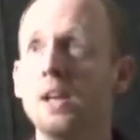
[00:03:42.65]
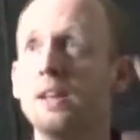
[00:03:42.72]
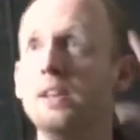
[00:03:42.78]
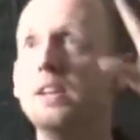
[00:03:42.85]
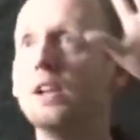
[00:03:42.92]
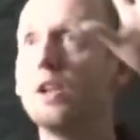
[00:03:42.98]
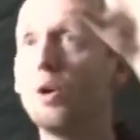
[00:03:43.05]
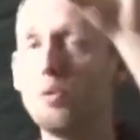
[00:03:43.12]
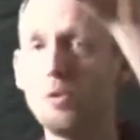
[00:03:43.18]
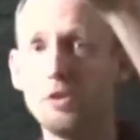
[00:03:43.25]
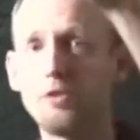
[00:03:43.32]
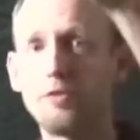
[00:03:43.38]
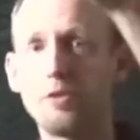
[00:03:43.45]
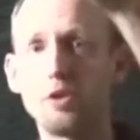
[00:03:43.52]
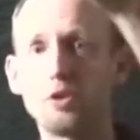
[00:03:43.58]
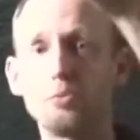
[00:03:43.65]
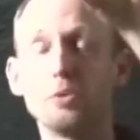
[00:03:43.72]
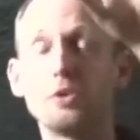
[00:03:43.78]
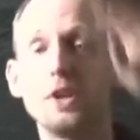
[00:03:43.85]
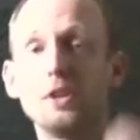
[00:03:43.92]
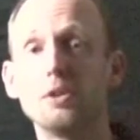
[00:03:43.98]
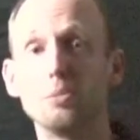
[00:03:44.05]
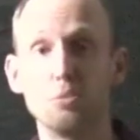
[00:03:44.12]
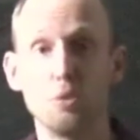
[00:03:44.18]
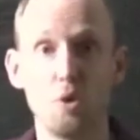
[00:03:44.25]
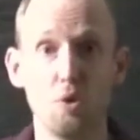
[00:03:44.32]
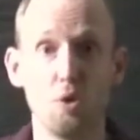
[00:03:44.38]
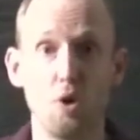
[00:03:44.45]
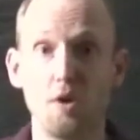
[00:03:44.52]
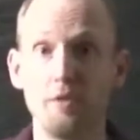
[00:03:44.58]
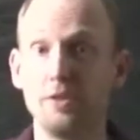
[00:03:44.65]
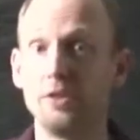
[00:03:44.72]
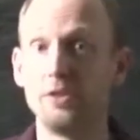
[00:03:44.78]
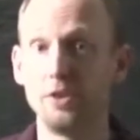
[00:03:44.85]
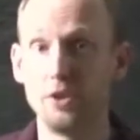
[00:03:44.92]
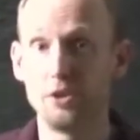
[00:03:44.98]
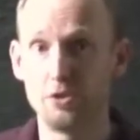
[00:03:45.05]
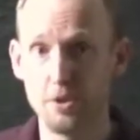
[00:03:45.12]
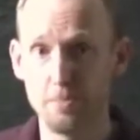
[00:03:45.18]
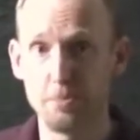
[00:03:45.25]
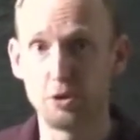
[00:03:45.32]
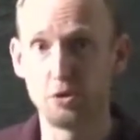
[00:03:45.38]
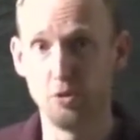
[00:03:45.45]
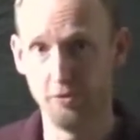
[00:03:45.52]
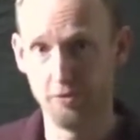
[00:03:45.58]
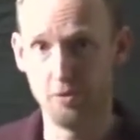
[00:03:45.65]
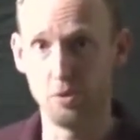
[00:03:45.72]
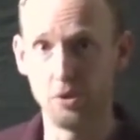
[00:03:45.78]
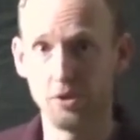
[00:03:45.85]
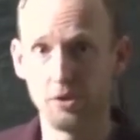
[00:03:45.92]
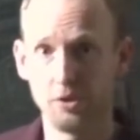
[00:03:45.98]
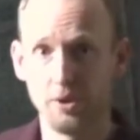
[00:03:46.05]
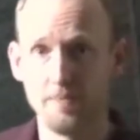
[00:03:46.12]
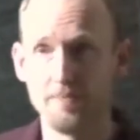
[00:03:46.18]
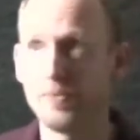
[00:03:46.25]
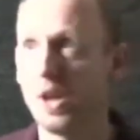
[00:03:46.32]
the Lorentz force will take the role of the centripetal force.